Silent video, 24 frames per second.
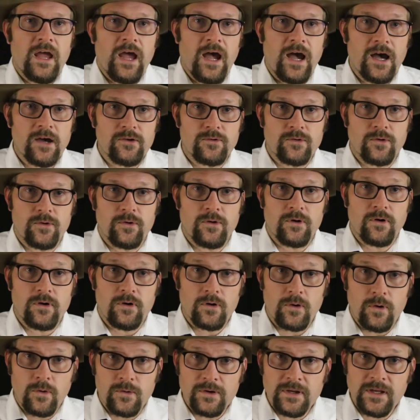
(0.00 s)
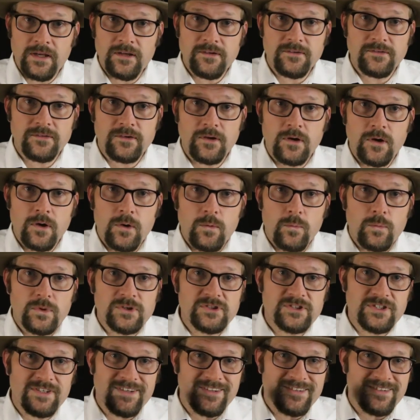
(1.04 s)
Hadrianus,
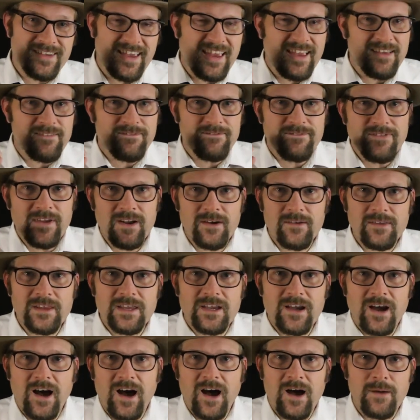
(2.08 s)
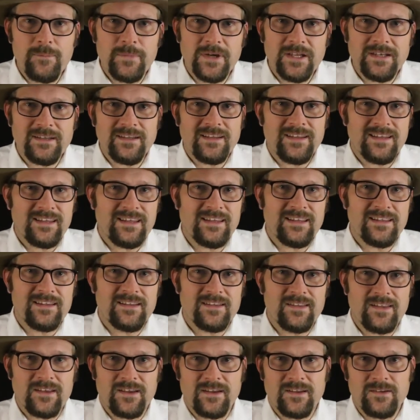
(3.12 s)
which is a fairly common
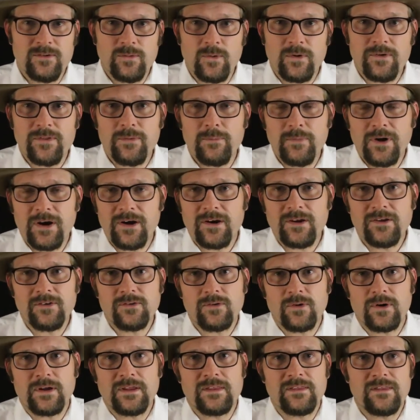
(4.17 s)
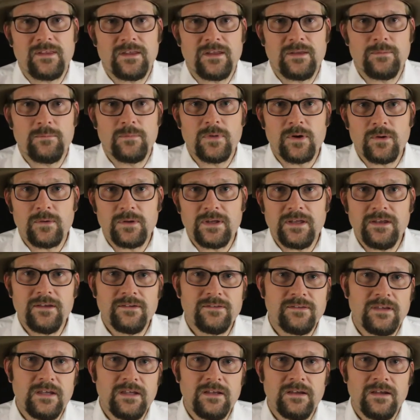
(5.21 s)
in the North America during the Middle
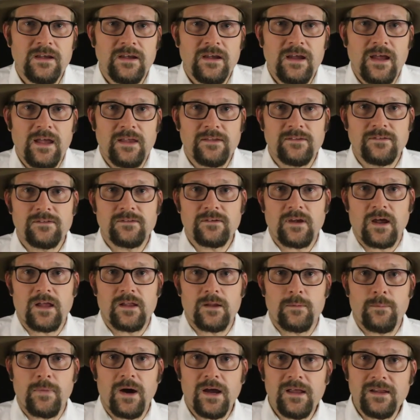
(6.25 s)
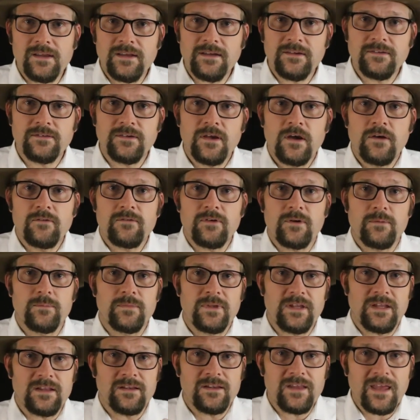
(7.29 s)
Eocene, and Stylemys from
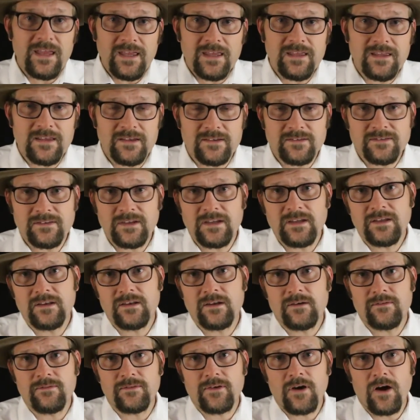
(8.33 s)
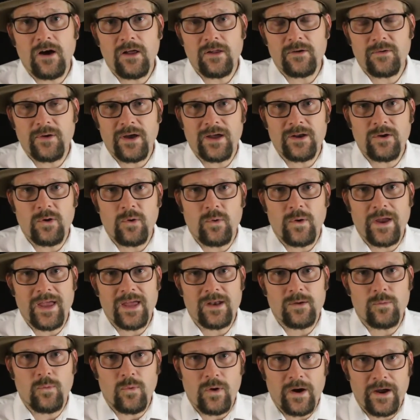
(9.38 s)
the late Eocene of Colorado
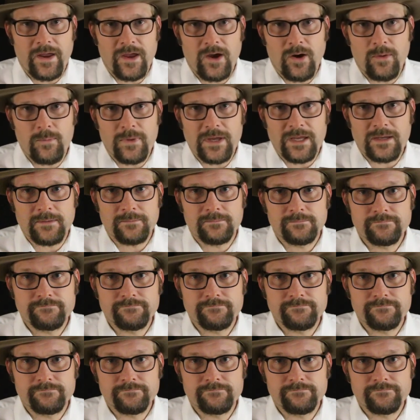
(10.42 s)
and Wyoming.